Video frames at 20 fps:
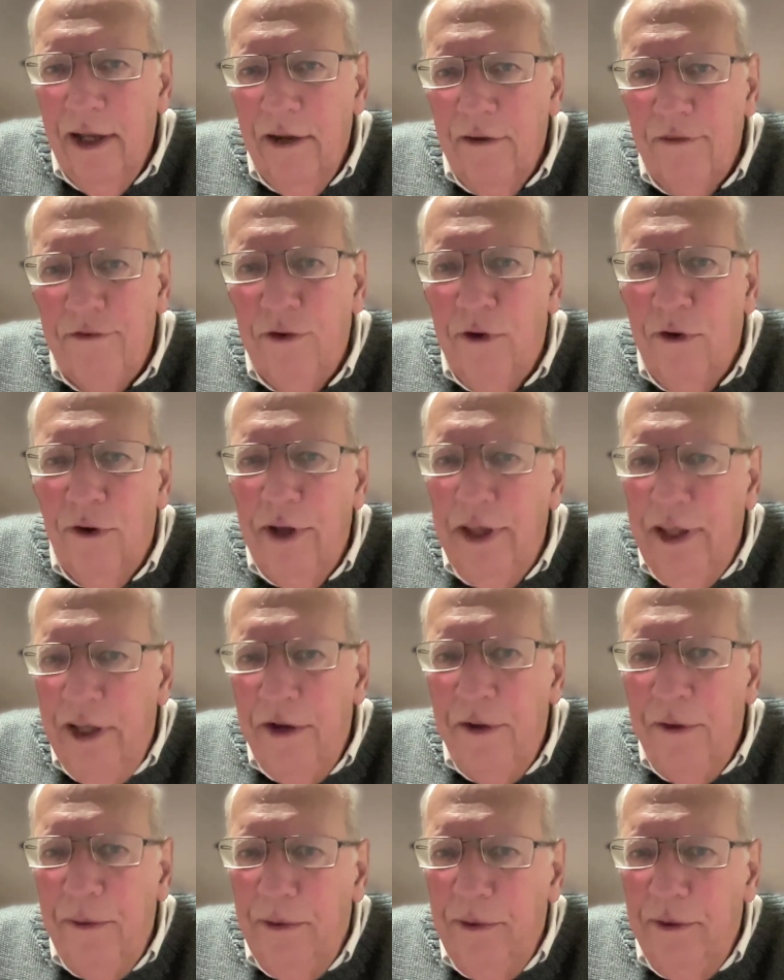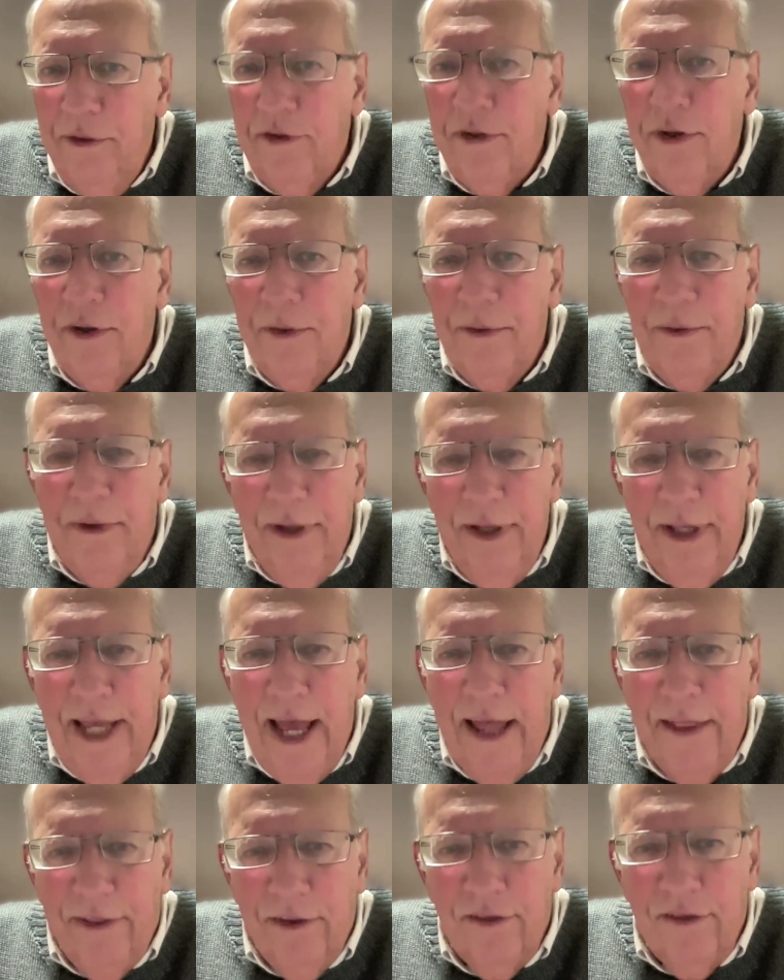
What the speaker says: for you to get the